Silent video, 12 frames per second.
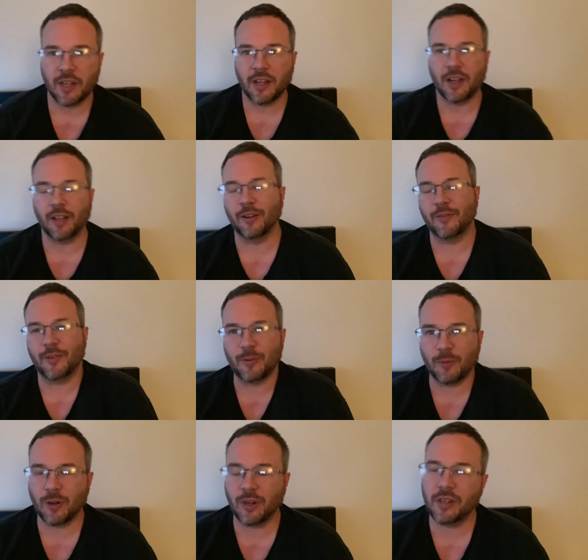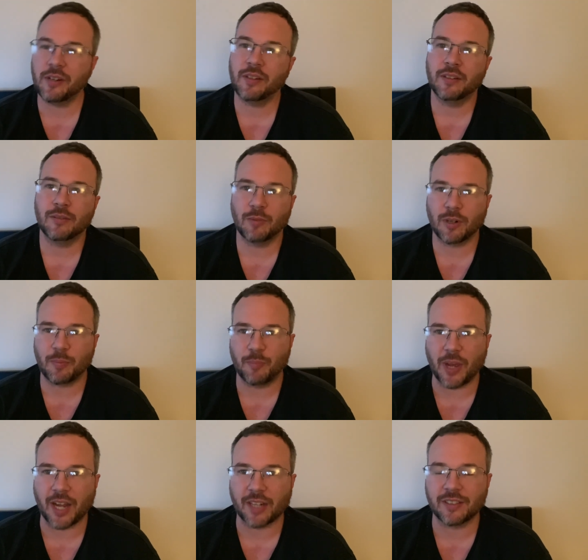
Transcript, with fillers: Hello, everyone. Welcome back